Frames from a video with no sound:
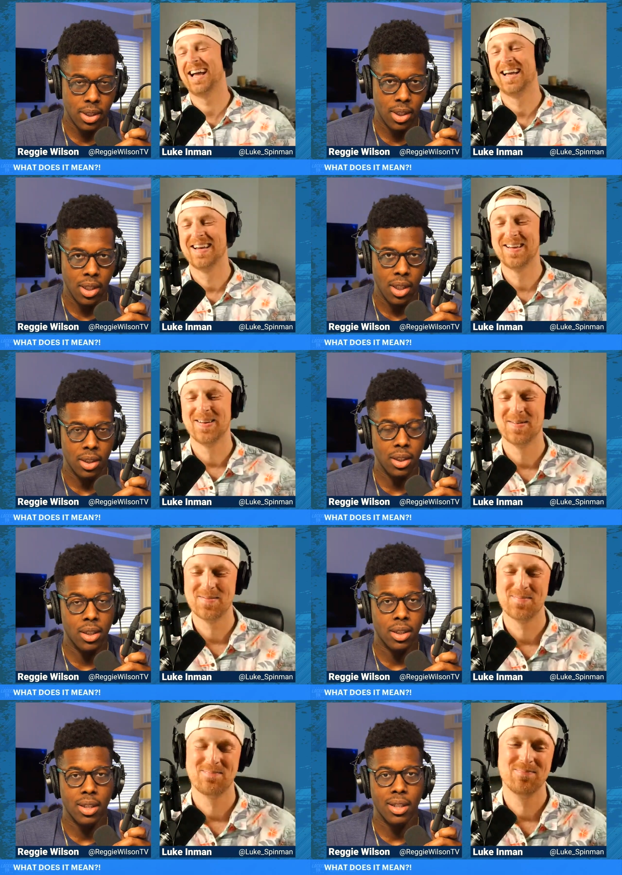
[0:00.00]
Speaker 1: look,
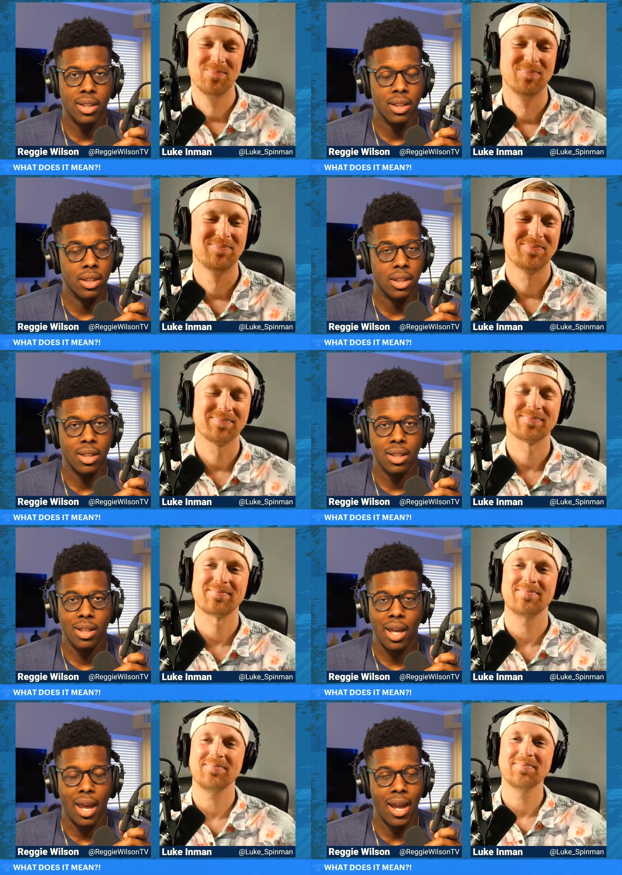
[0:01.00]
look,
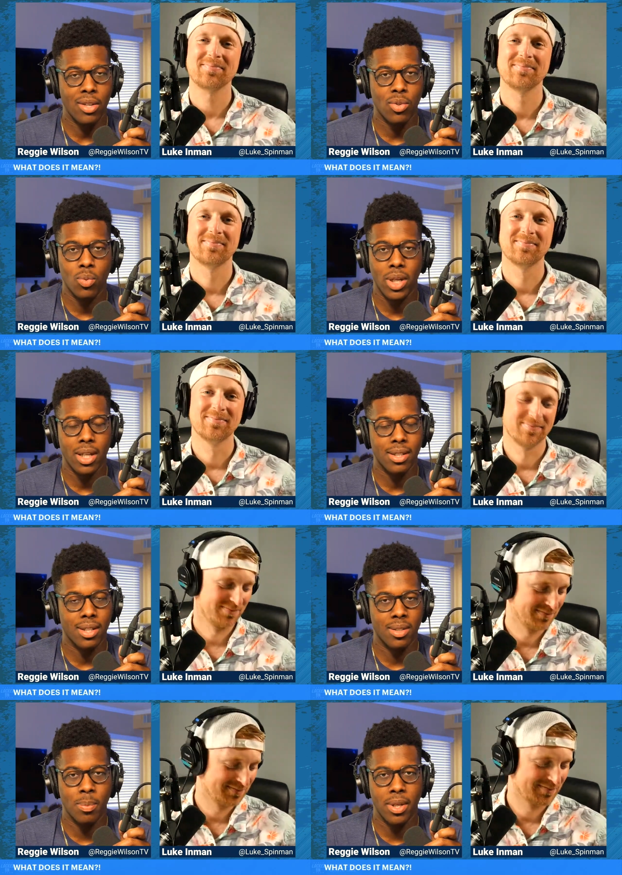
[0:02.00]
Andrew Wiggins has
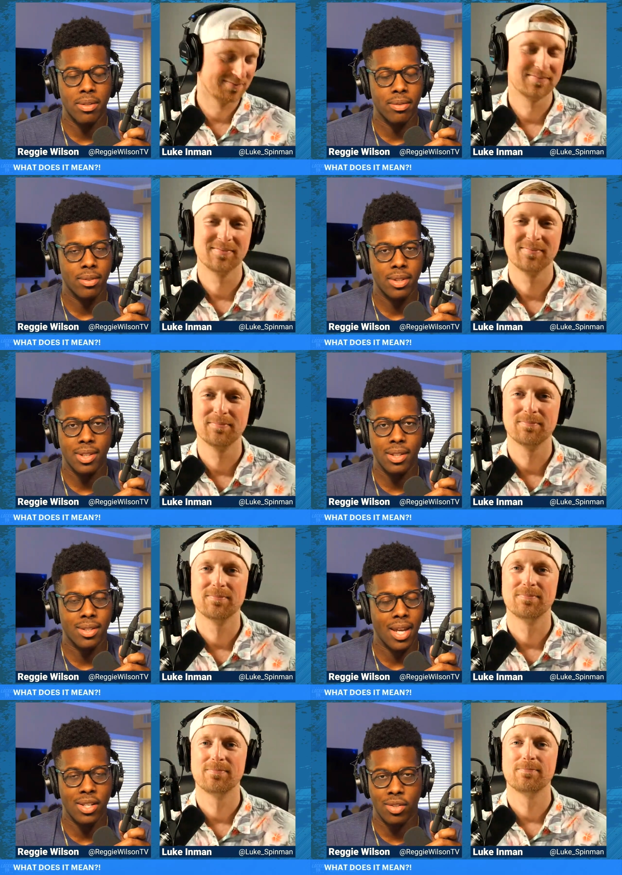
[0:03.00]
been
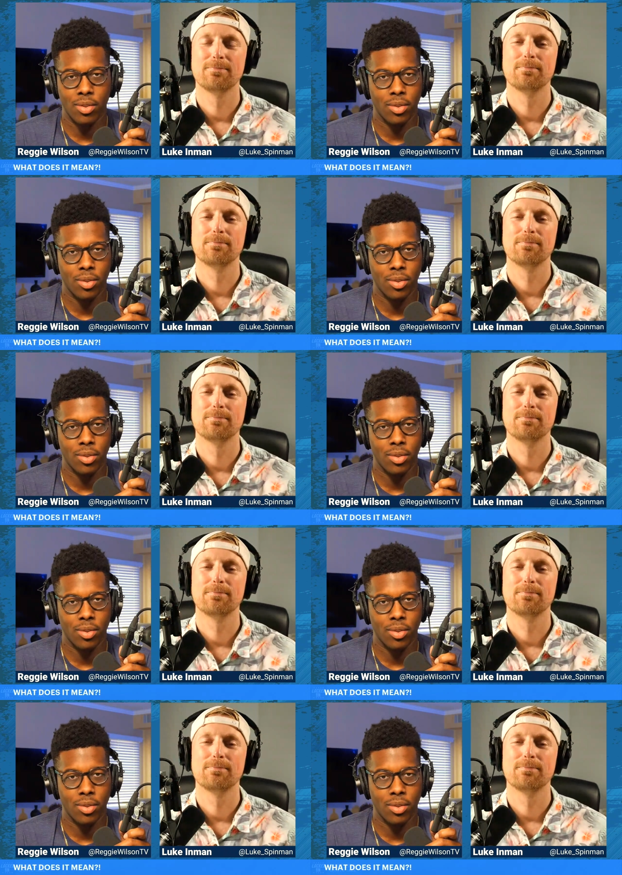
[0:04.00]
sensational.